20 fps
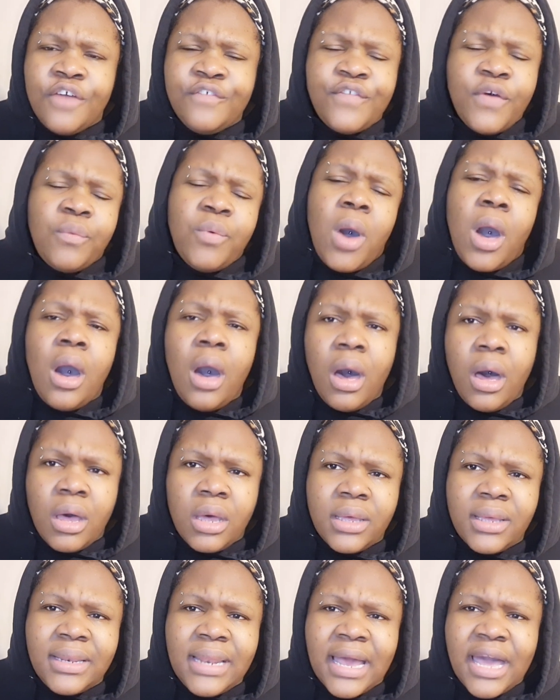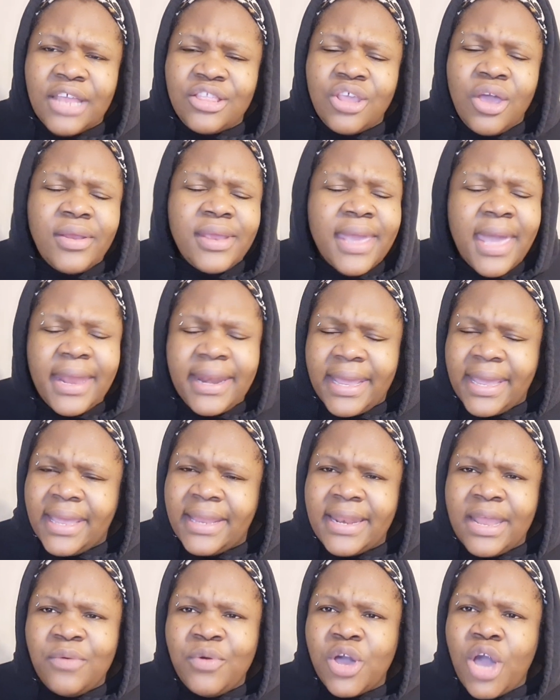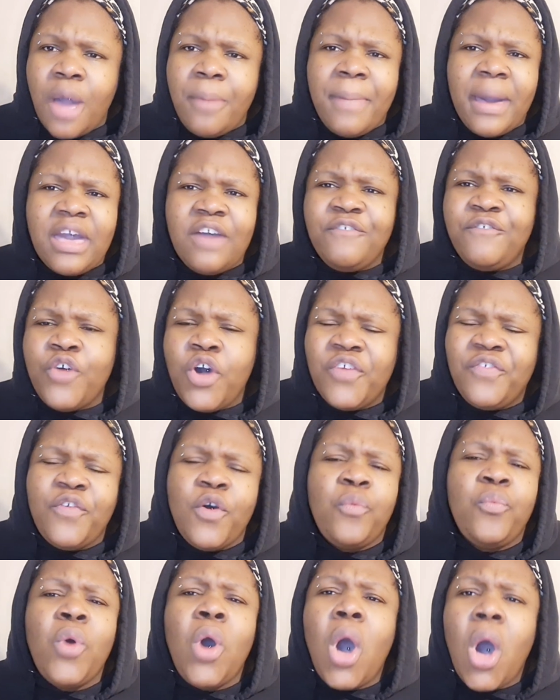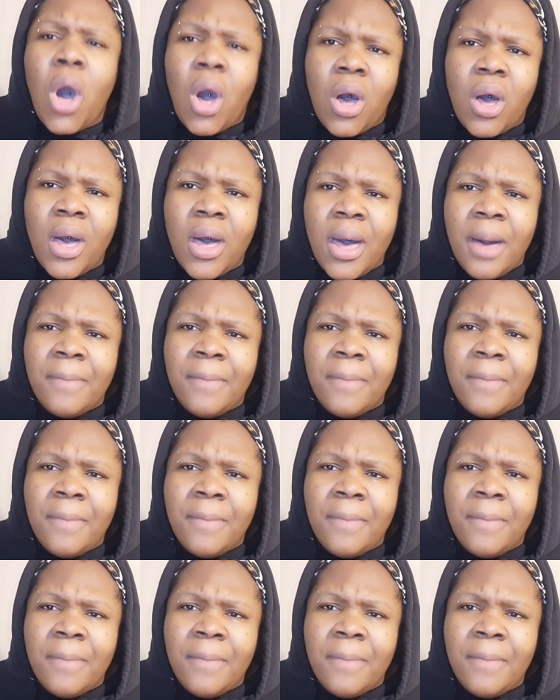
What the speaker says: For what? Like, I don't get it. They were going back and forth for what?